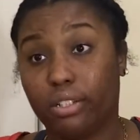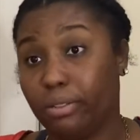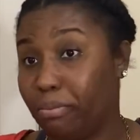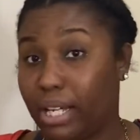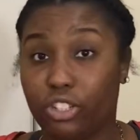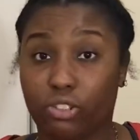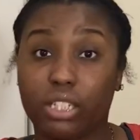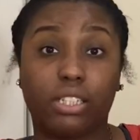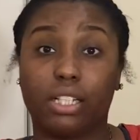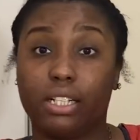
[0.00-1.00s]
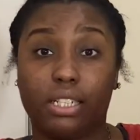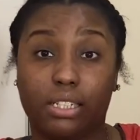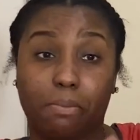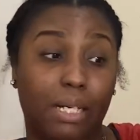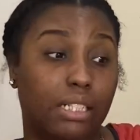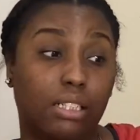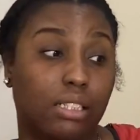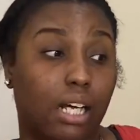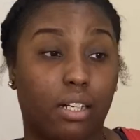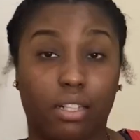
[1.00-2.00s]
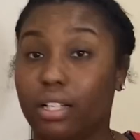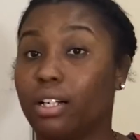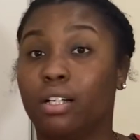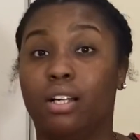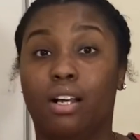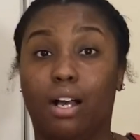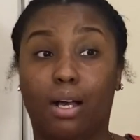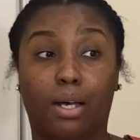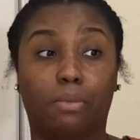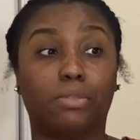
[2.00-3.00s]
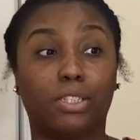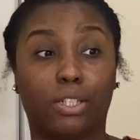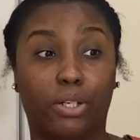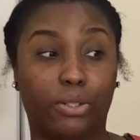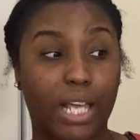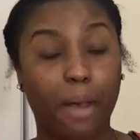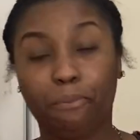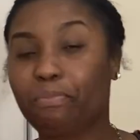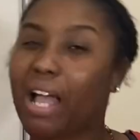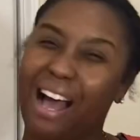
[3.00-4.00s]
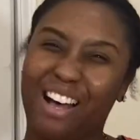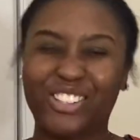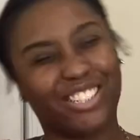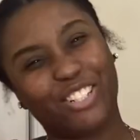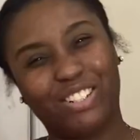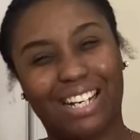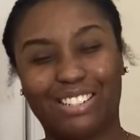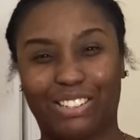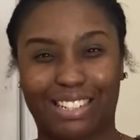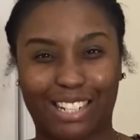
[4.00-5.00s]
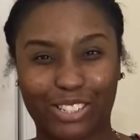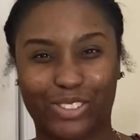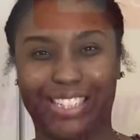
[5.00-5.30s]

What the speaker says: My dresser is a mess inside of there. So yeah, I'll see you guys on the next one.